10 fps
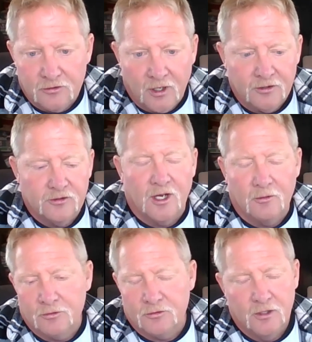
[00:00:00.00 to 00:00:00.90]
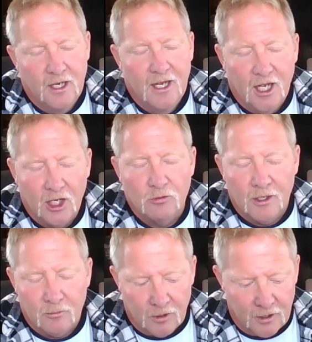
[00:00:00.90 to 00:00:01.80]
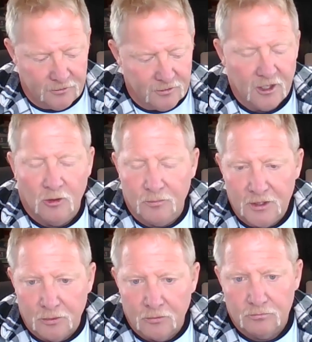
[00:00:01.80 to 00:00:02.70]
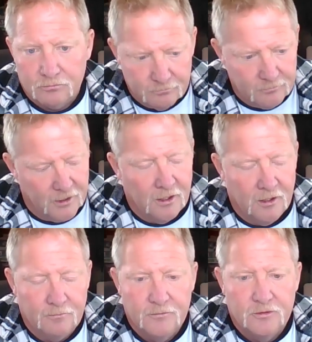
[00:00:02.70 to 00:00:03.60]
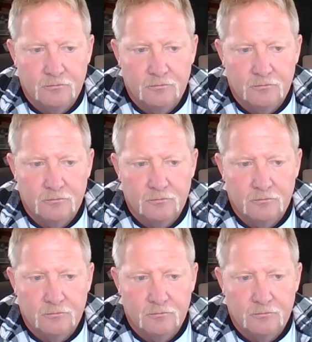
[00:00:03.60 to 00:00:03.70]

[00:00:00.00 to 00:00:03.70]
So I just thought it was a great way to help people um,